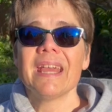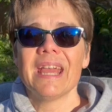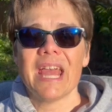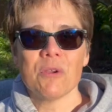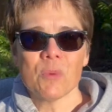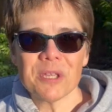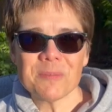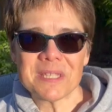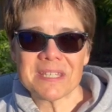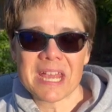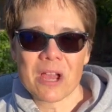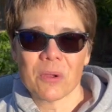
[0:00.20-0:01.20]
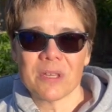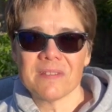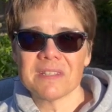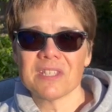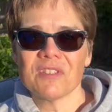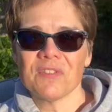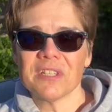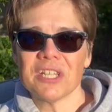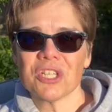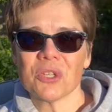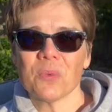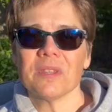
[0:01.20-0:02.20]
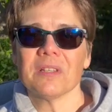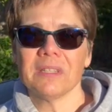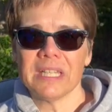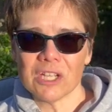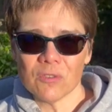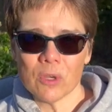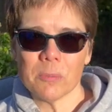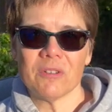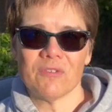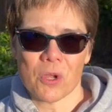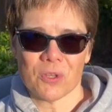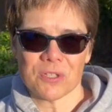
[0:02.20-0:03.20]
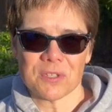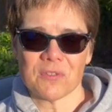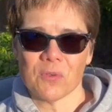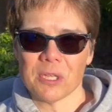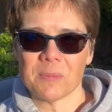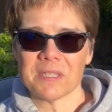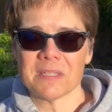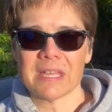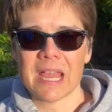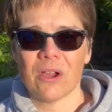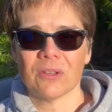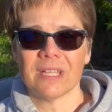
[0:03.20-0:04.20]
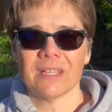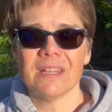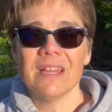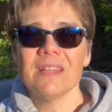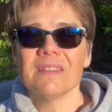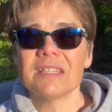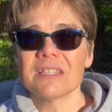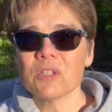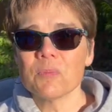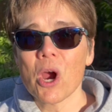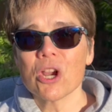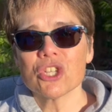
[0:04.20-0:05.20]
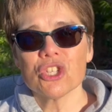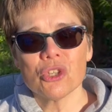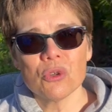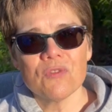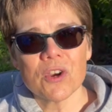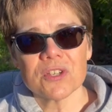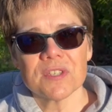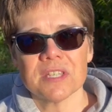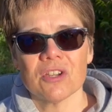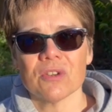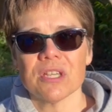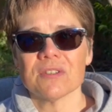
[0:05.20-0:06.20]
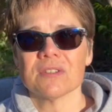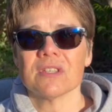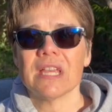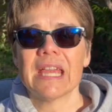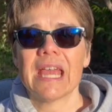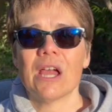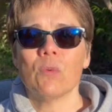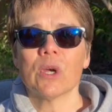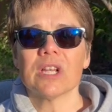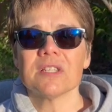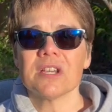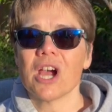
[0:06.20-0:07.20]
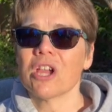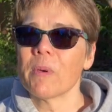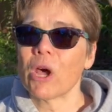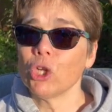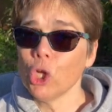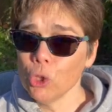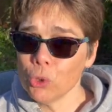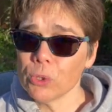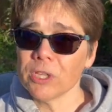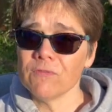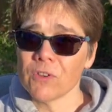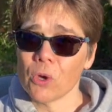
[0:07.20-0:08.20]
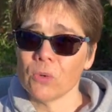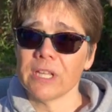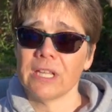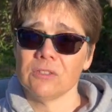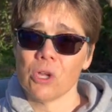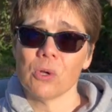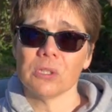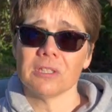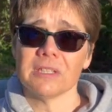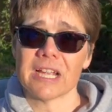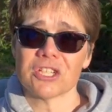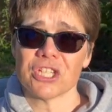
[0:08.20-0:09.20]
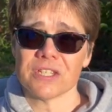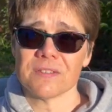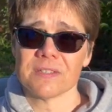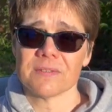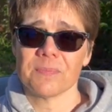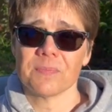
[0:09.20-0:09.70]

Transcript: Hey, Williamson County, this is Felicia with the League of Women Voters of Williamson County. This is part 2 of our series, and we're going to talk about who can vote in local elections.